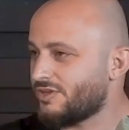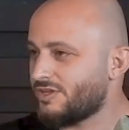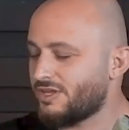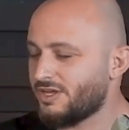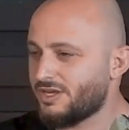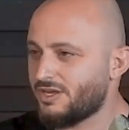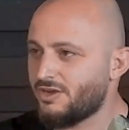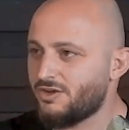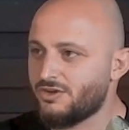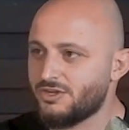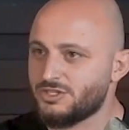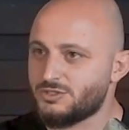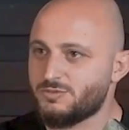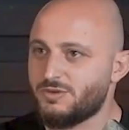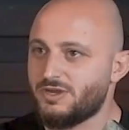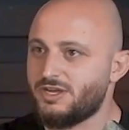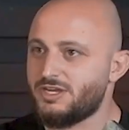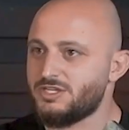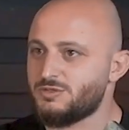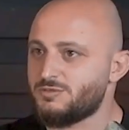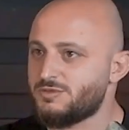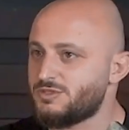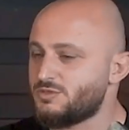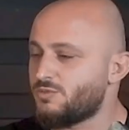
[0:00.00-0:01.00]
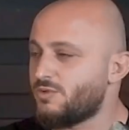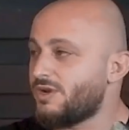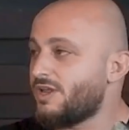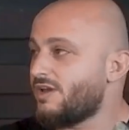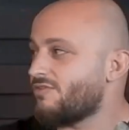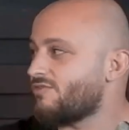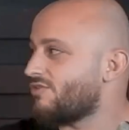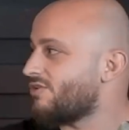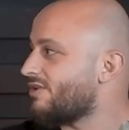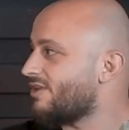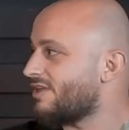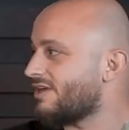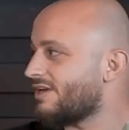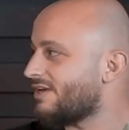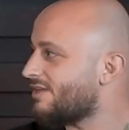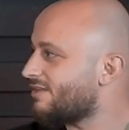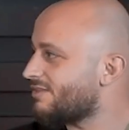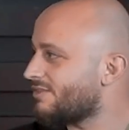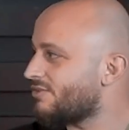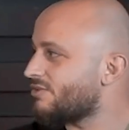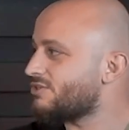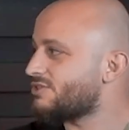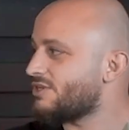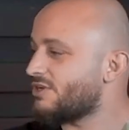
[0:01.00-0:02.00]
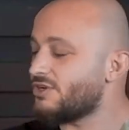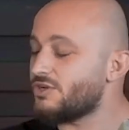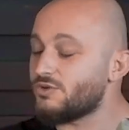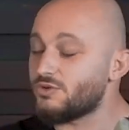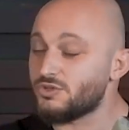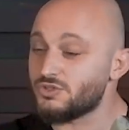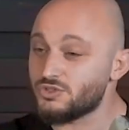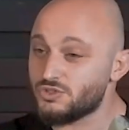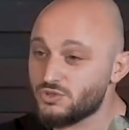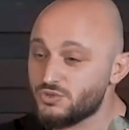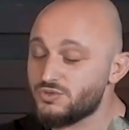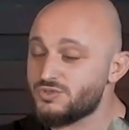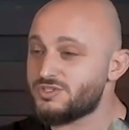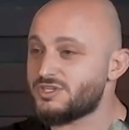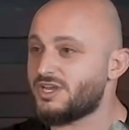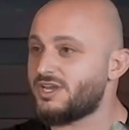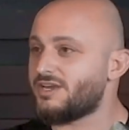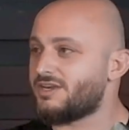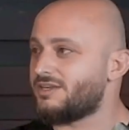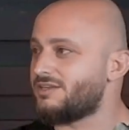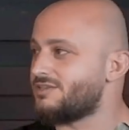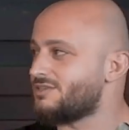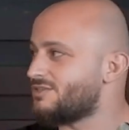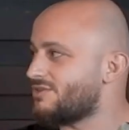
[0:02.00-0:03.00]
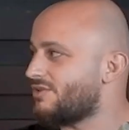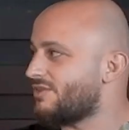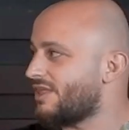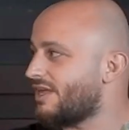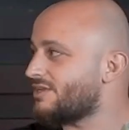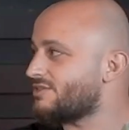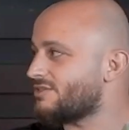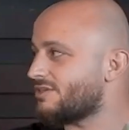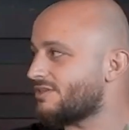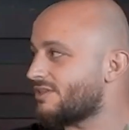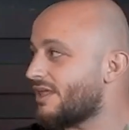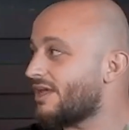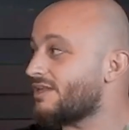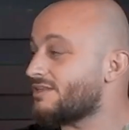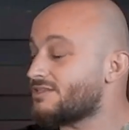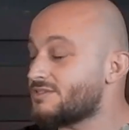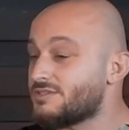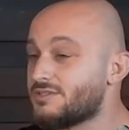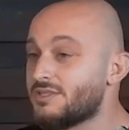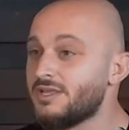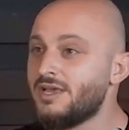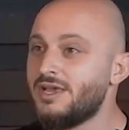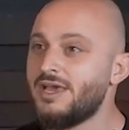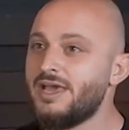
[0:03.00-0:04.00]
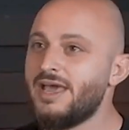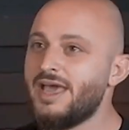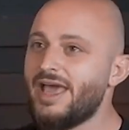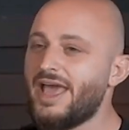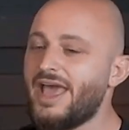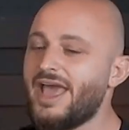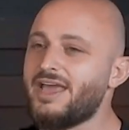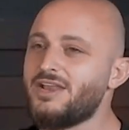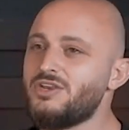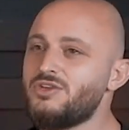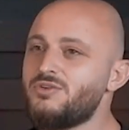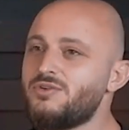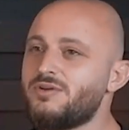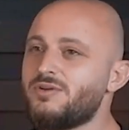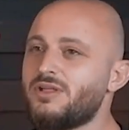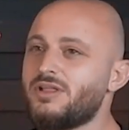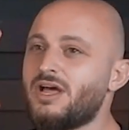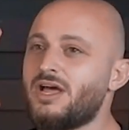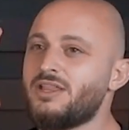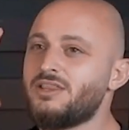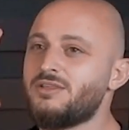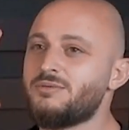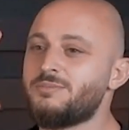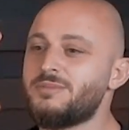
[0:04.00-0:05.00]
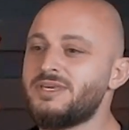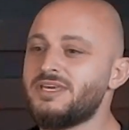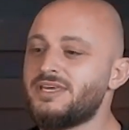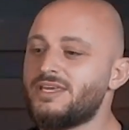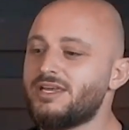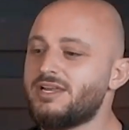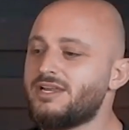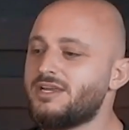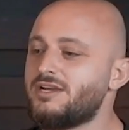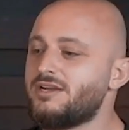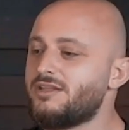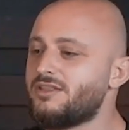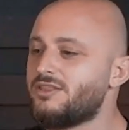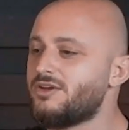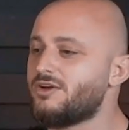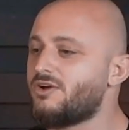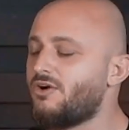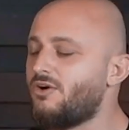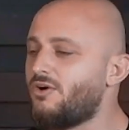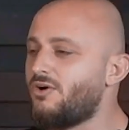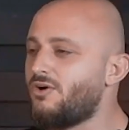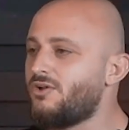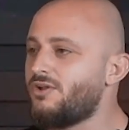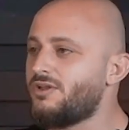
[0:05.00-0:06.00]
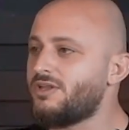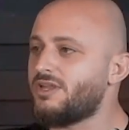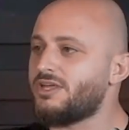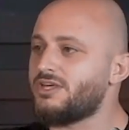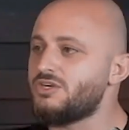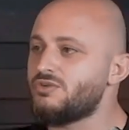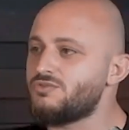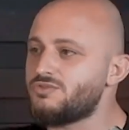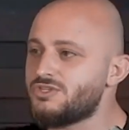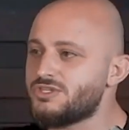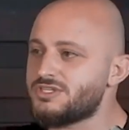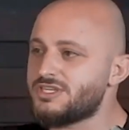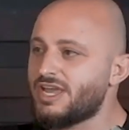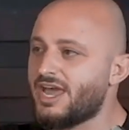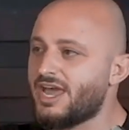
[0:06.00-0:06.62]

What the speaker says: They're like, oh, it's my husband's, whatever. Like, they'll tell you in 2 seconds. So that's, and you, on the beginning of the call, like, you